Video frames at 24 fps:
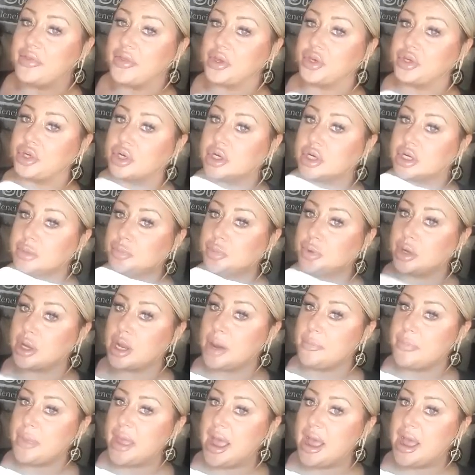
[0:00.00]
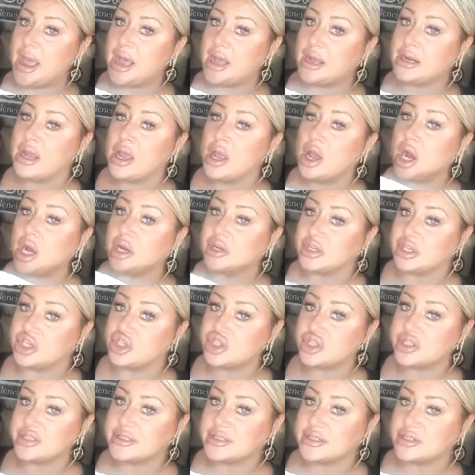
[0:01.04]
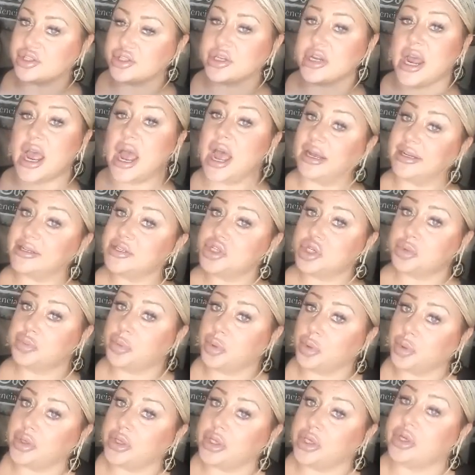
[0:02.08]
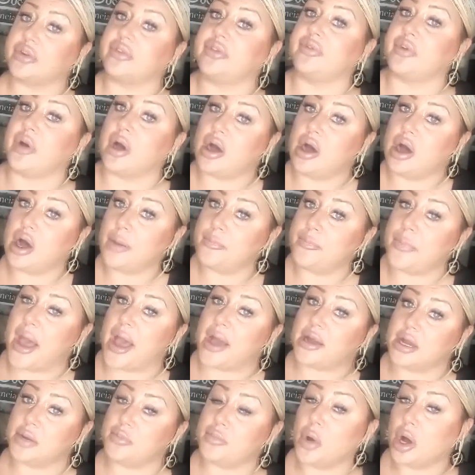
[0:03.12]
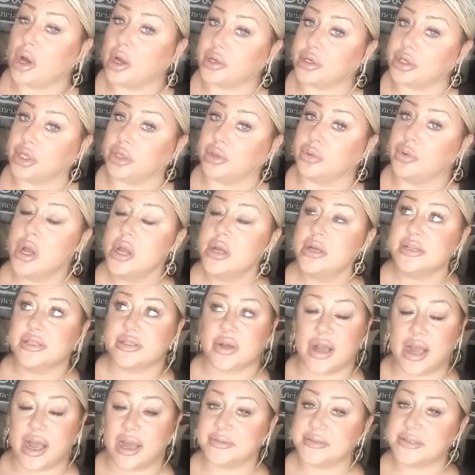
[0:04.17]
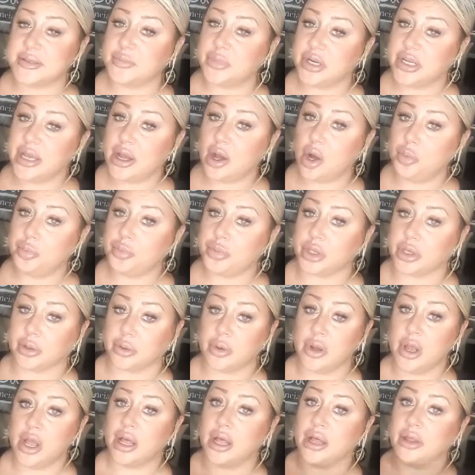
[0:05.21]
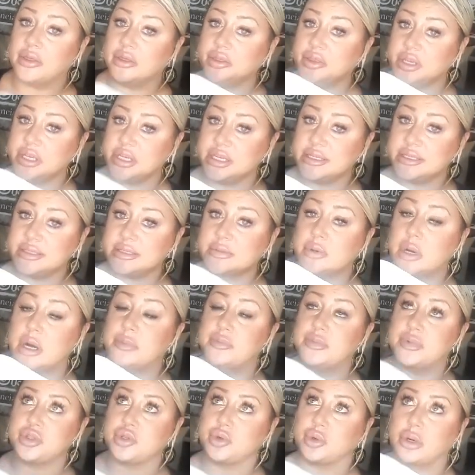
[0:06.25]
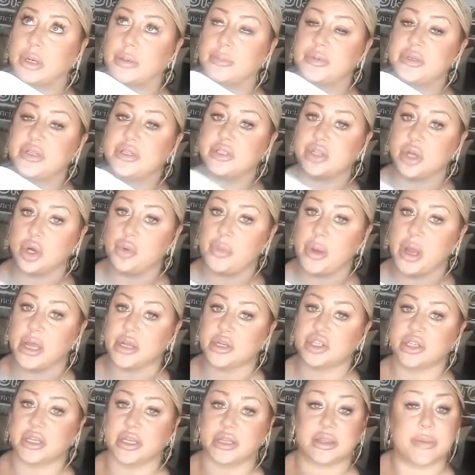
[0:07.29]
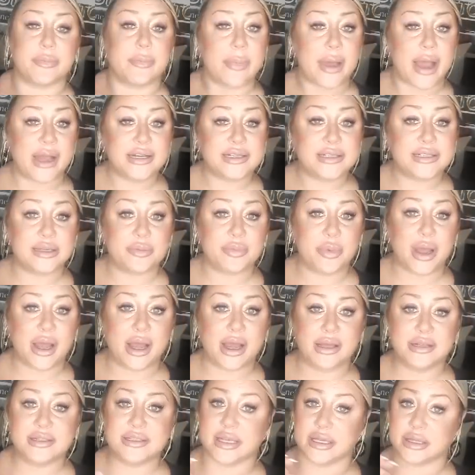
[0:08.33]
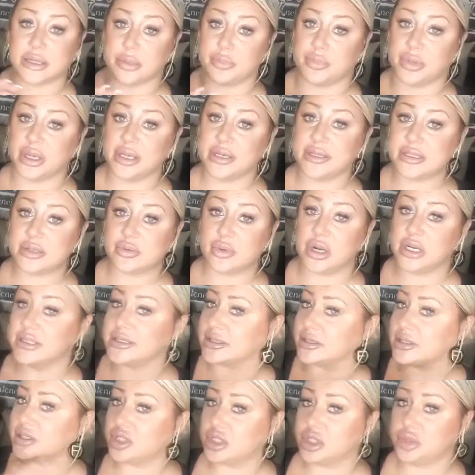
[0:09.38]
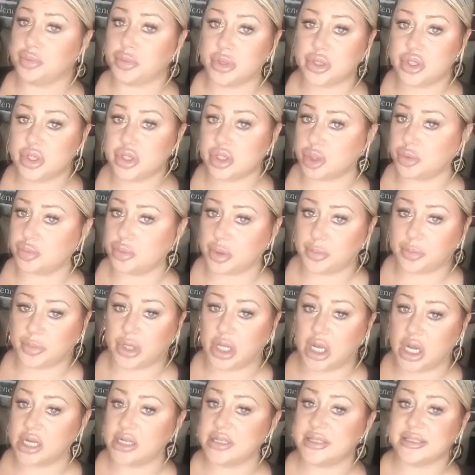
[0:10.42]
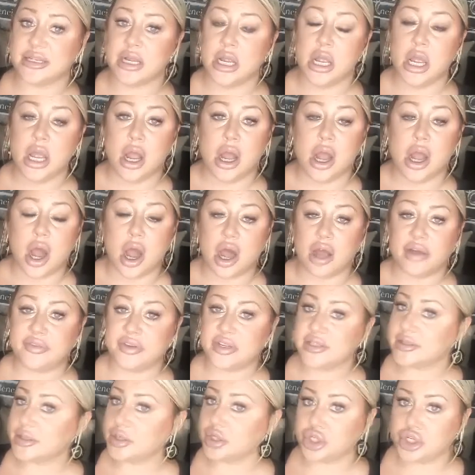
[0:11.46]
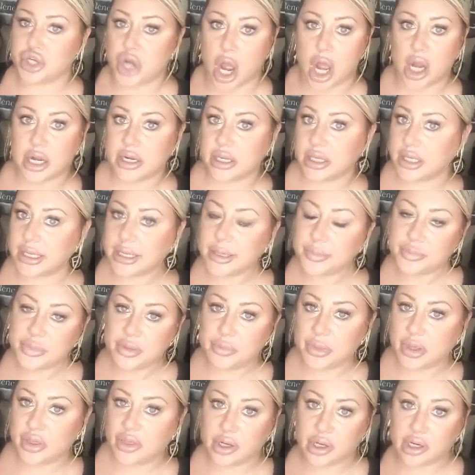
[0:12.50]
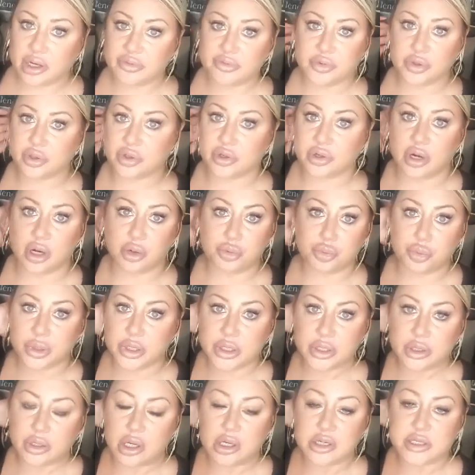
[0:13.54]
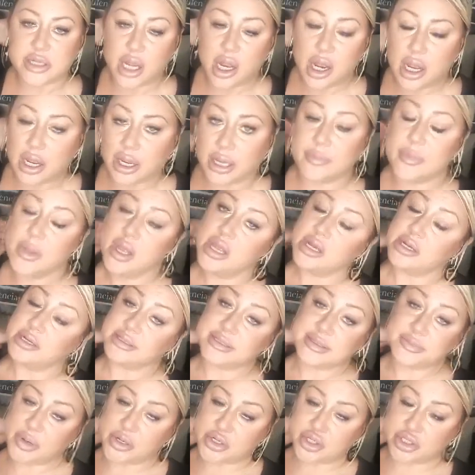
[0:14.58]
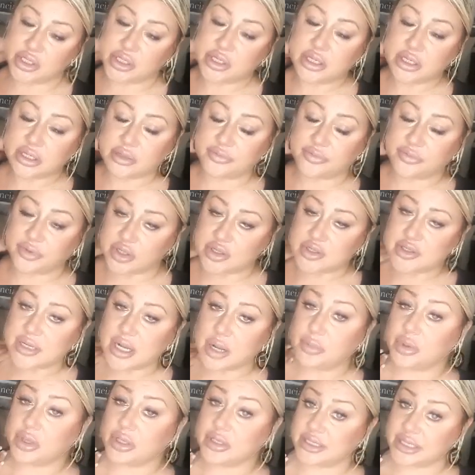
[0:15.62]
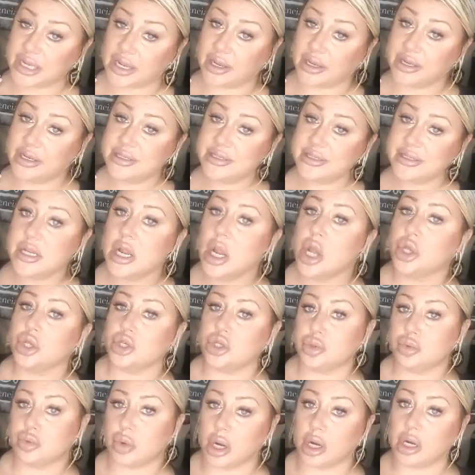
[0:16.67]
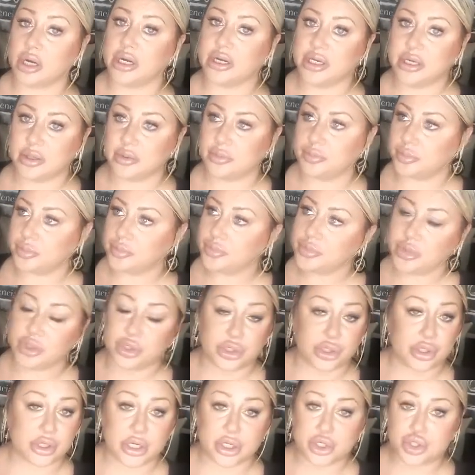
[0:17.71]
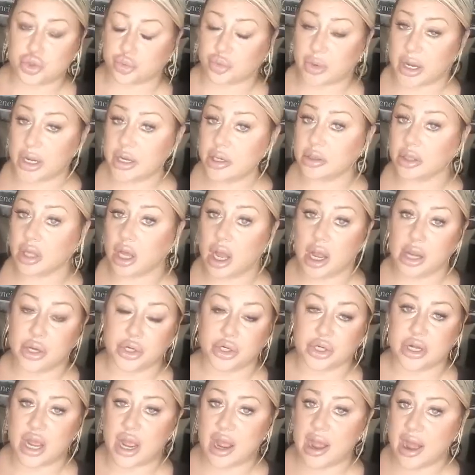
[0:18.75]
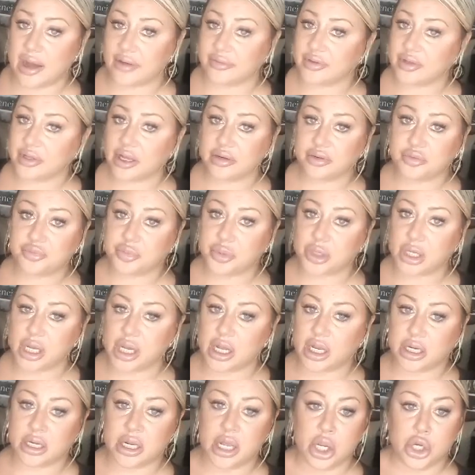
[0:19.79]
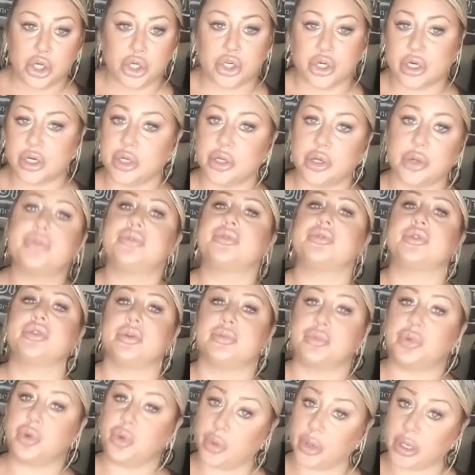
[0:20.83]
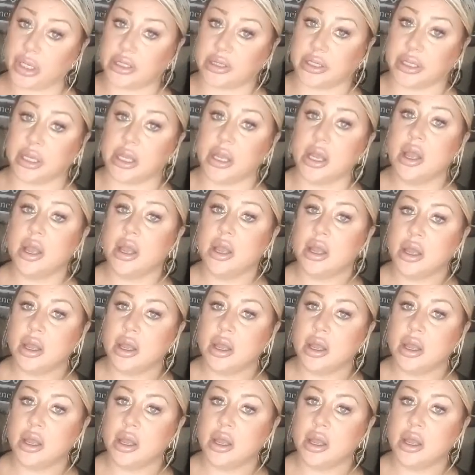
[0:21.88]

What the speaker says: and then you're gonna put a pad on each incision as you're pulling your faja back up on you. So have somebody help you. These absorb so much. Get the Maxi pads, get the biggest ones, the super, super plus. Obviously, you're not gonna keep them in there for a really long time, especially the first couple of days. You're gonna drain a lot. You're gonna have a lot of blood. You're gonna go through them quickly.